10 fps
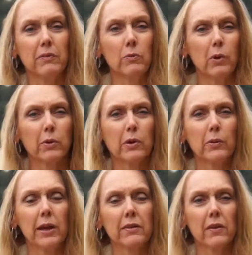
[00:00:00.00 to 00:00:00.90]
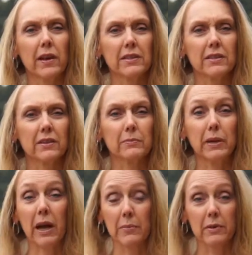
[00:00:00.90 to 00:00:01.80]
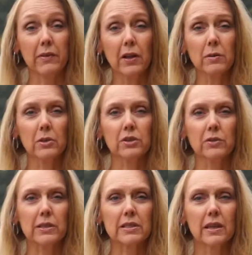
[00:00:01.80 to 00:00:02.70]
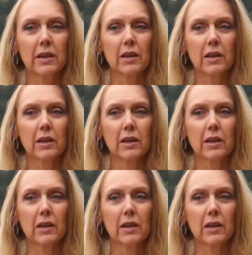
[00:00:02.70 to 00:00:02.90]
while we were waiting for that to become available to us,